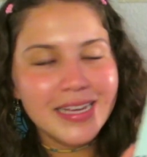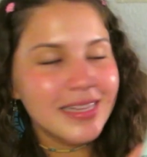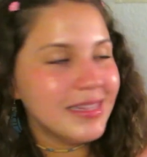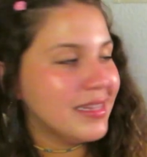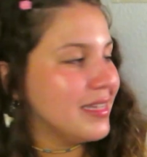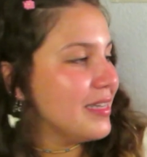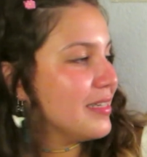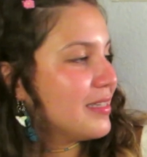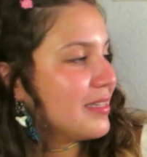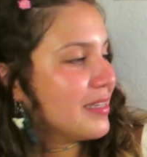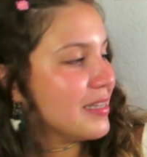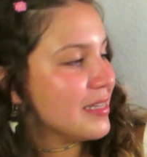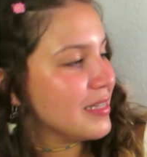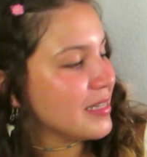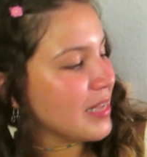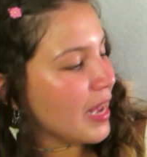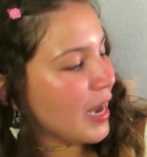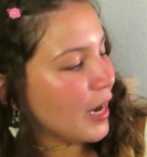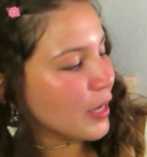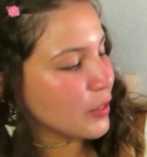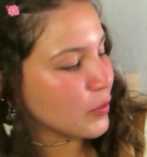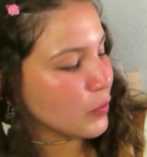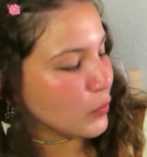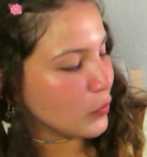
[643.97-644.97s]
This Is
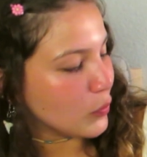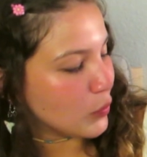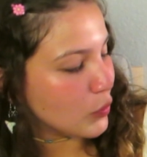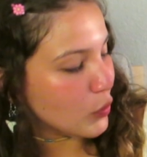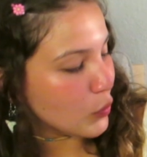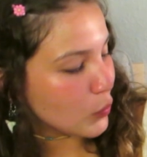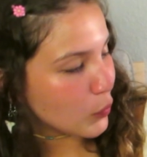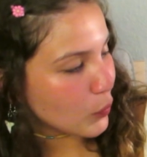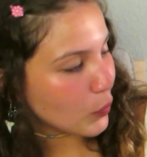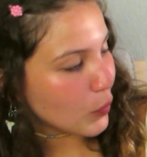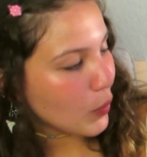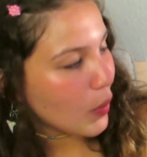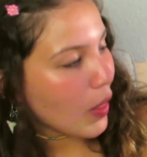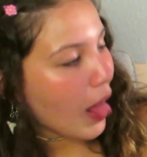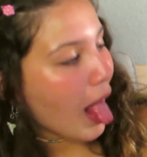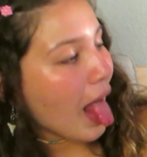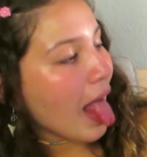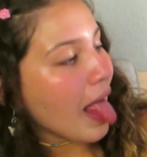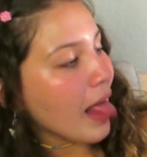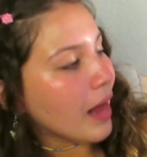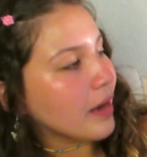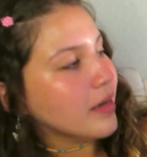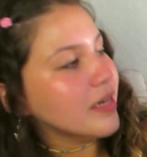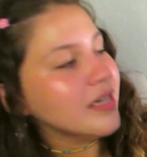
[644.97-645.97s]
How You
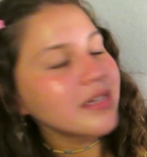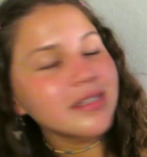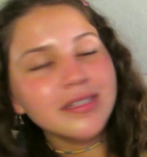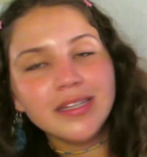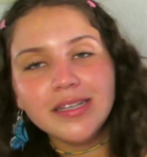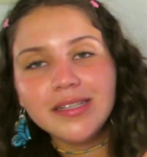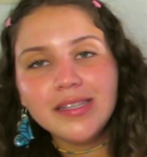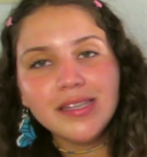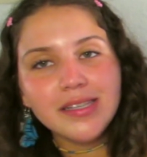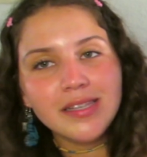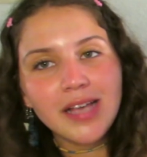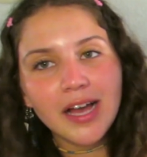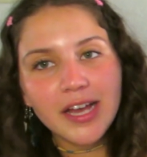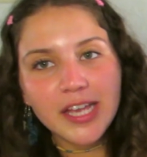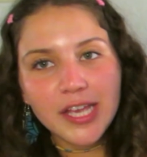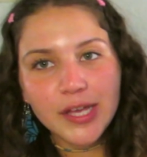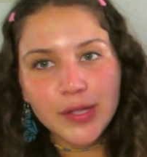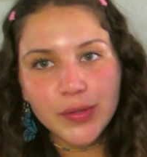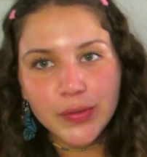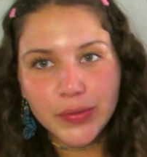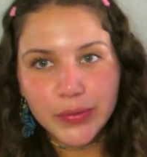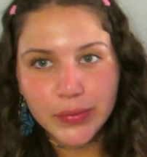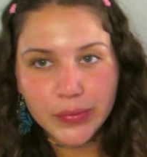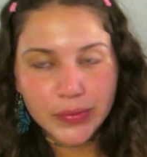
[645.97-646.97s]

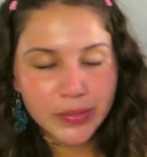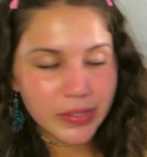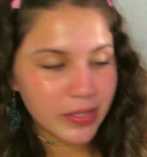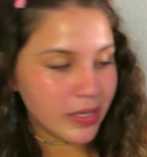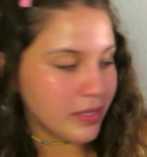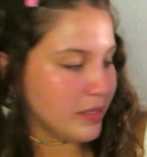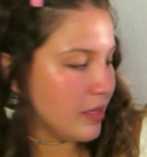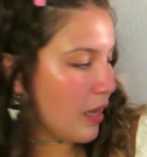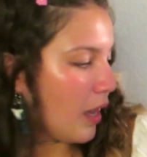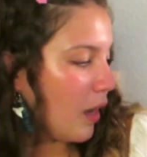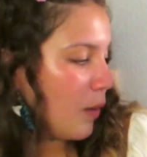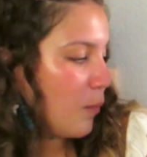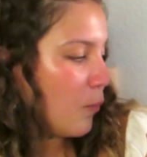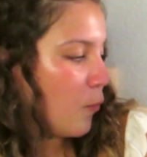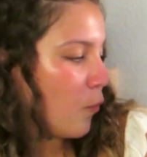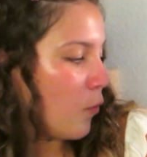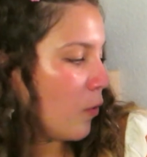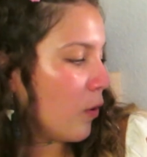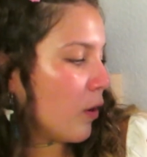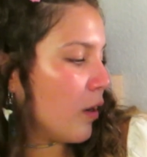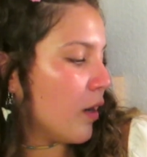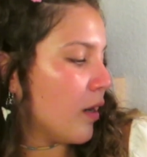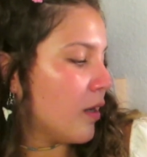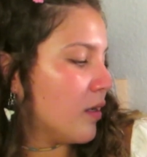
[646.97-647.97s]
Lose the Time
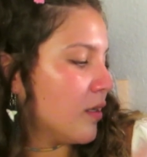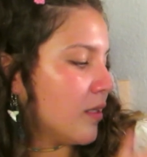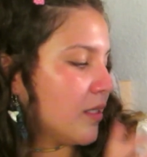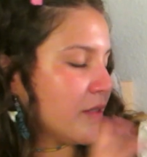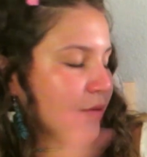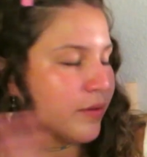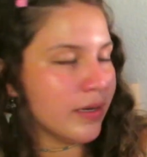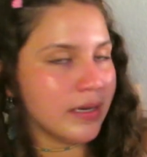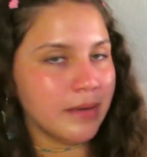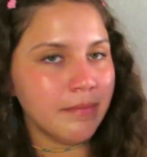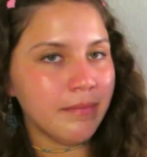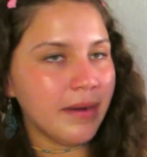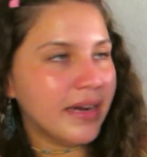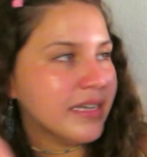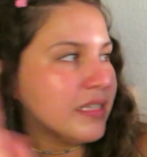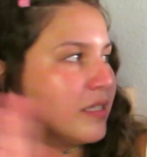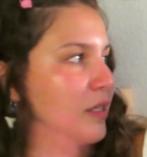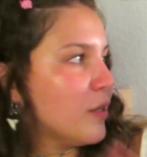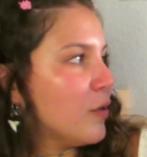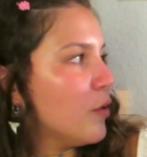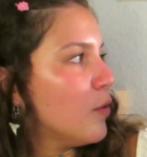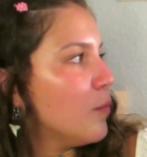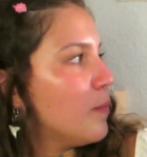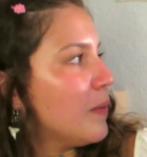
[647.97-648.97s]
War, and it's written by
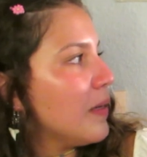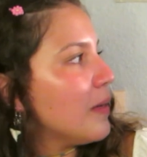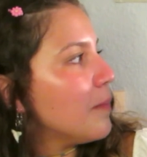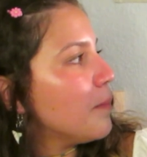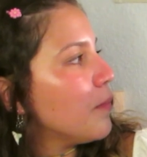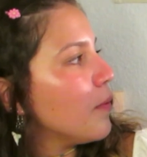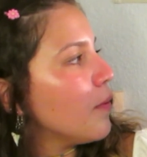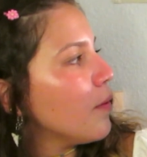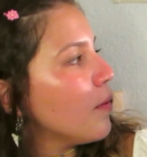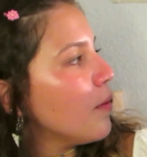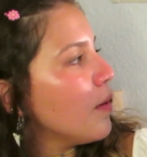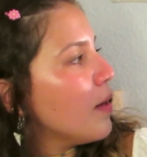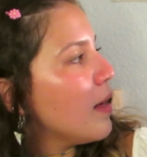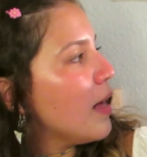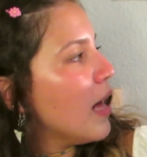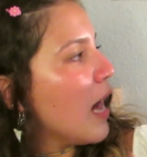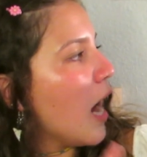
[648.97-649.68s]
2 people,